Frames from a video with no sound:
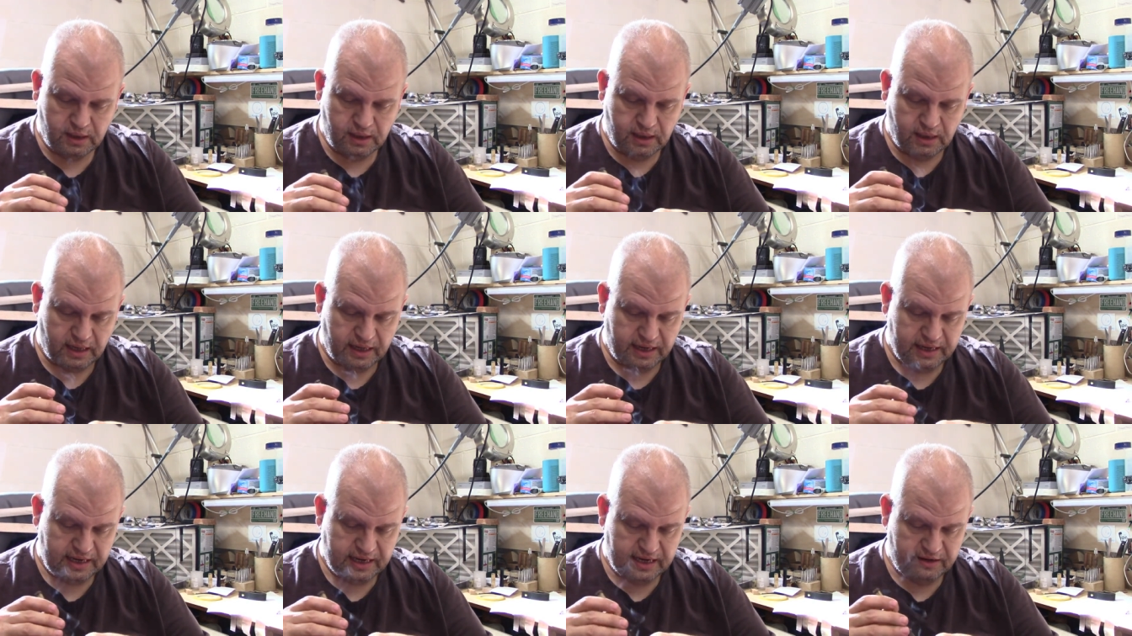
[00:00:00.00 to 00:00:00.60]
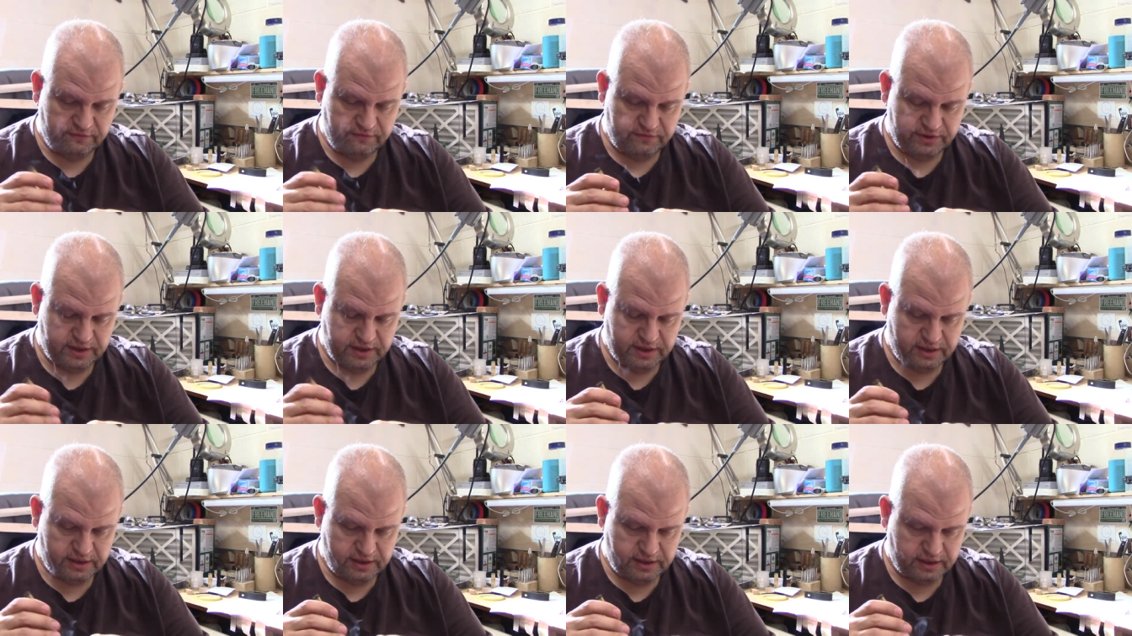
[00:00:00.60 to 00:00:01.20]
I have
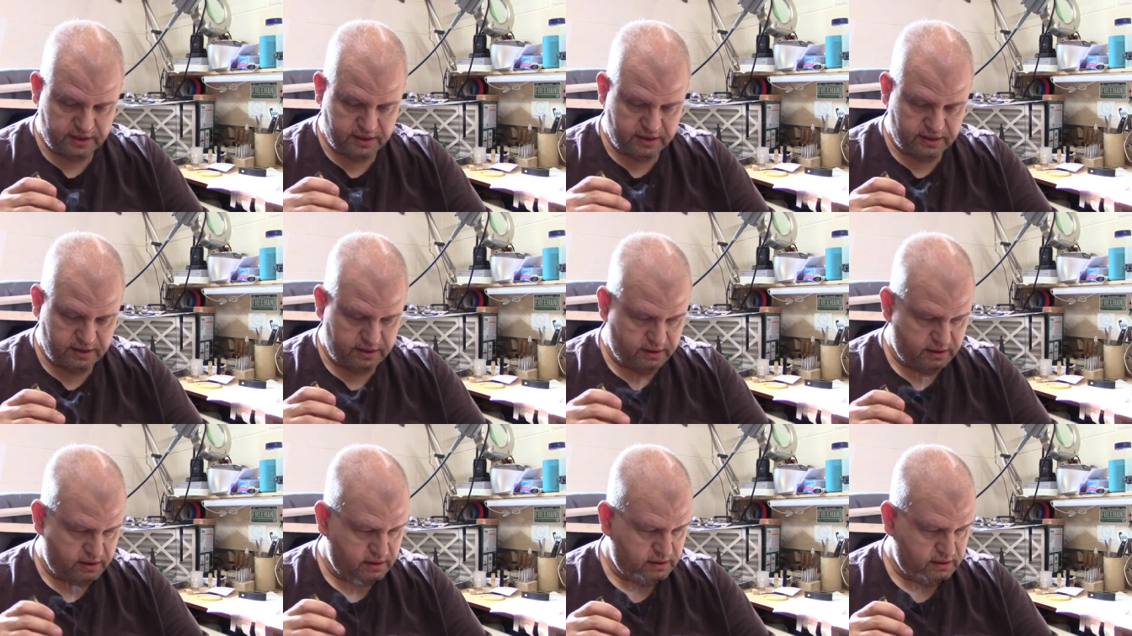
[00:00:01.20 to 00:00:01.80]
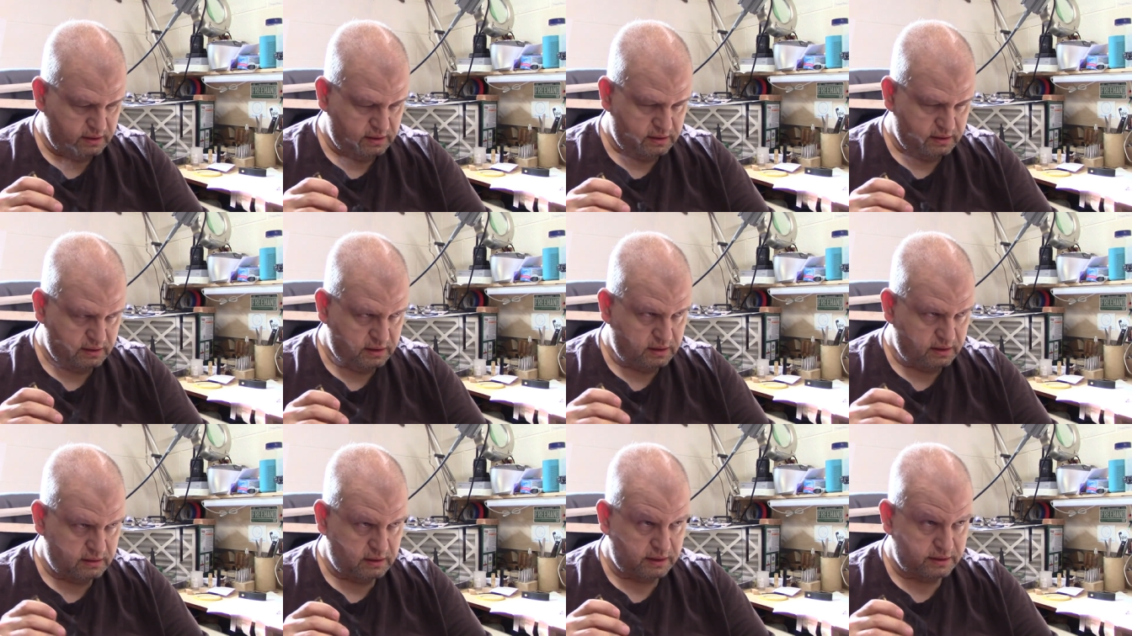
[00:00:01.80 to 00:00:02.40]
a uh,
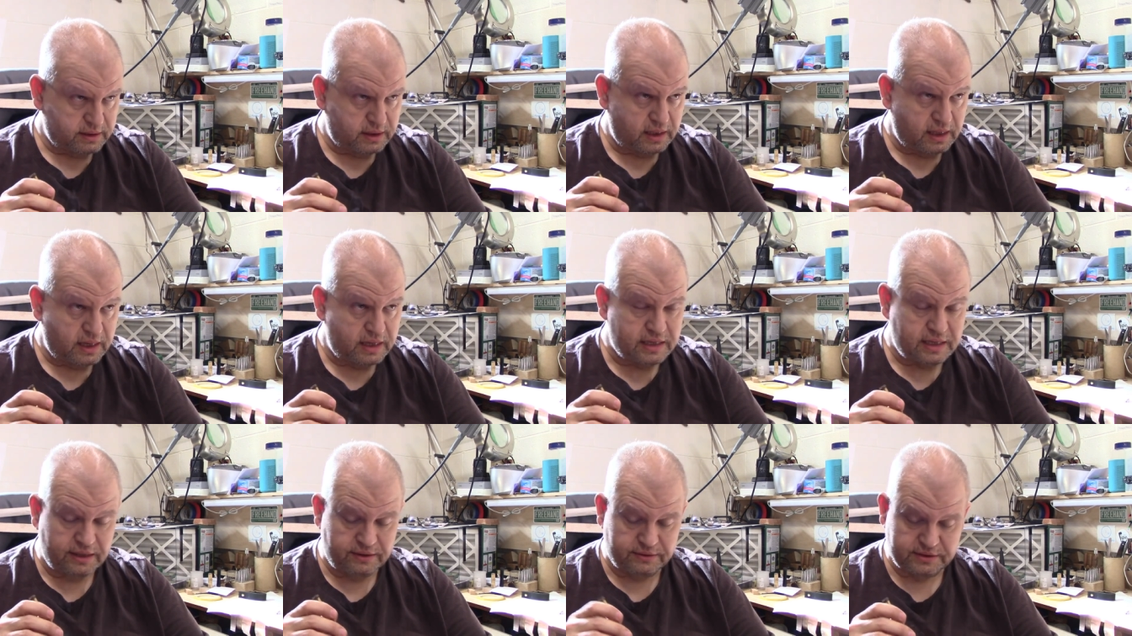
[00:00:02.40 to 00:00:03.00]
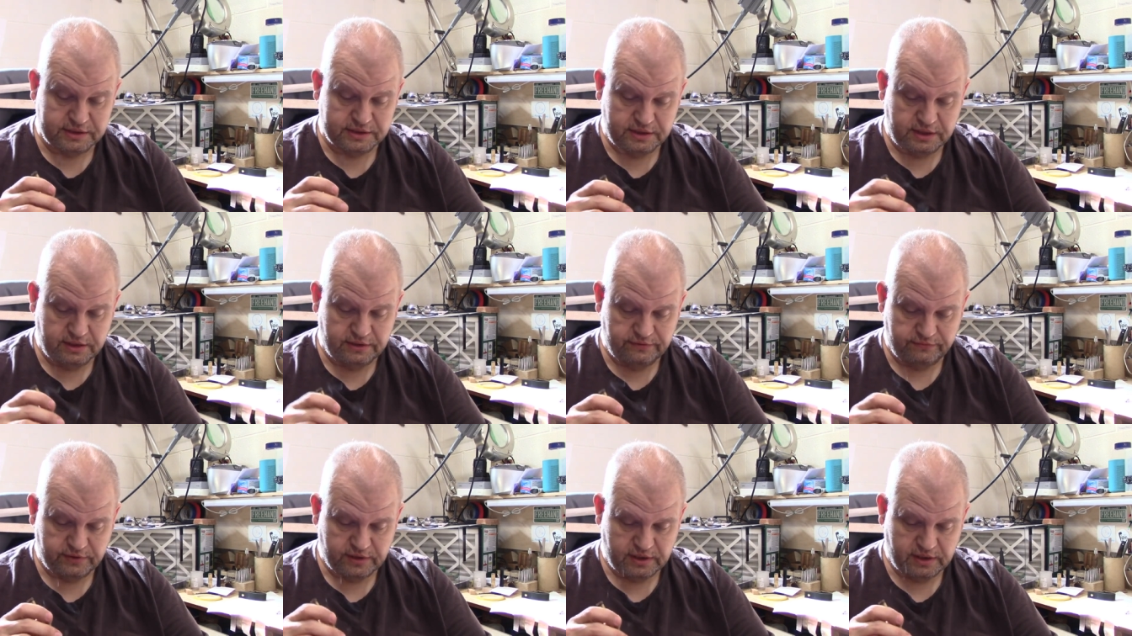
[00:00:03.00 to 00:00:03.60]
eight ounce tin of
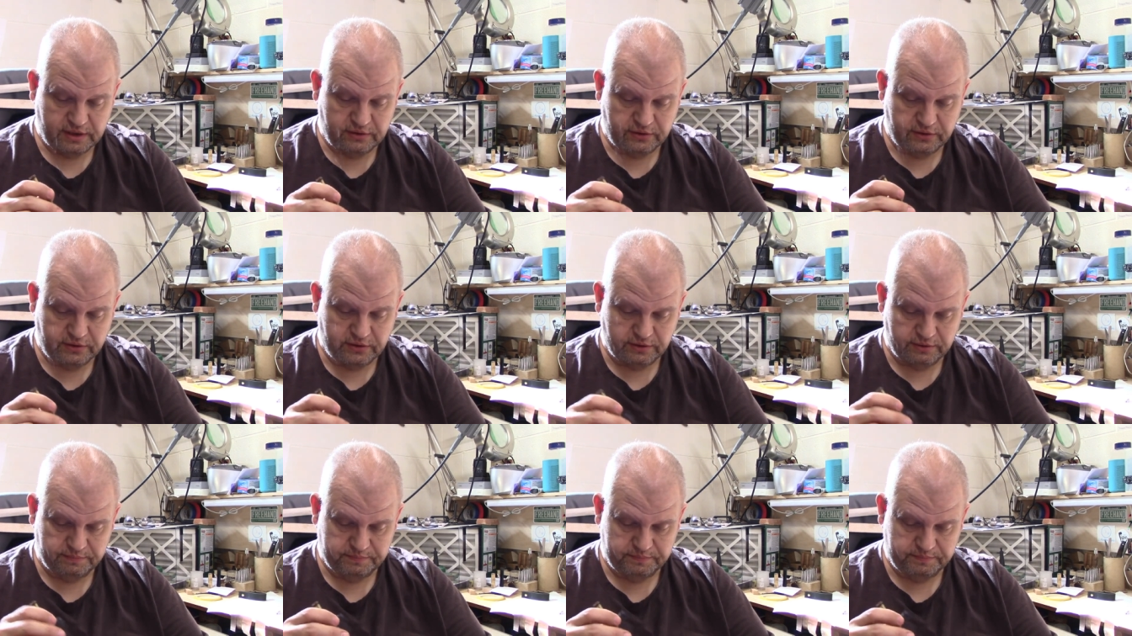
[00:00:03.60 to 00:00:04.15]
it down here.